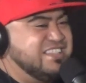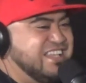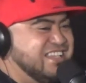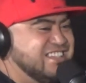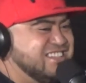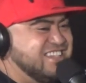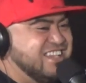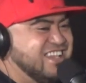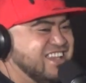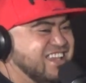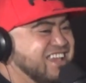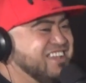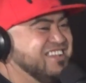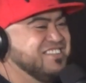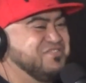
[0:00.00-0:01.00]
the stairs,
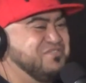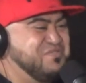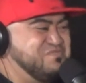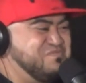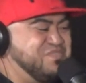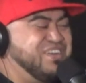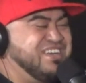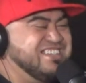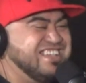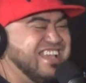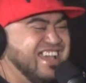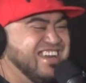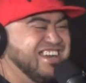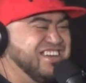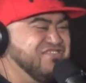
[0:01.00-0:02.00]
put his
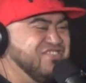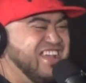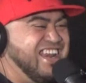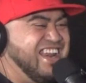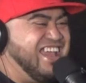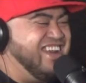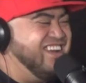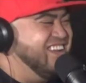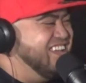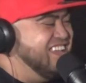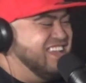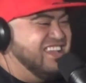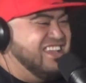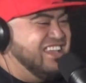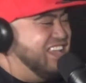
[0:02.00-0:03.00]
hat on, man, and
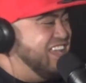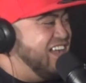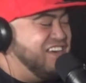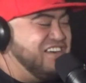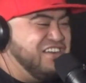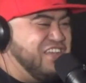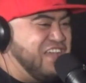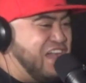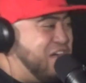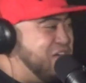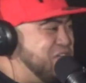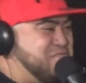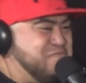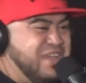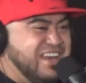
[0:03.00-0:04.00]
he, I don't know
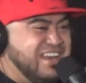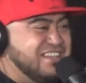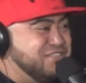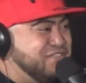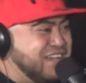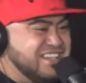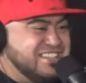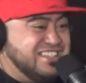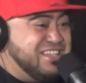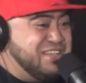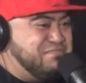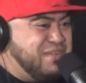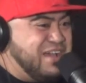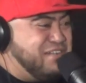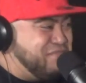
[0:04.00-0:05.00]
how he made it as far to
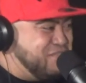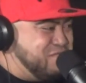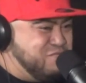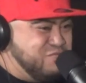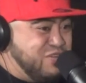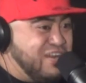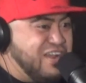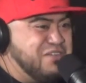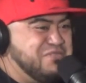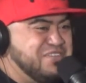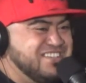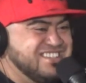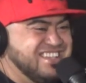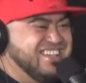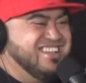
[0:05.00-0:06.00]
the bar from where I
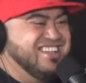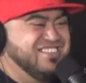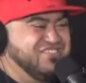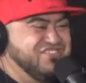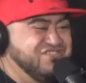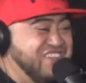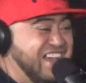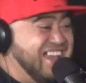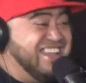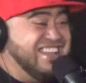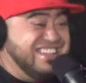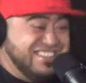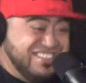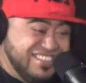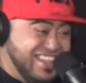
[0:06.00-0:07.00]
was, but
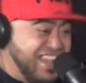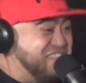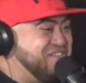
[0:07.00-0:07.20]
he was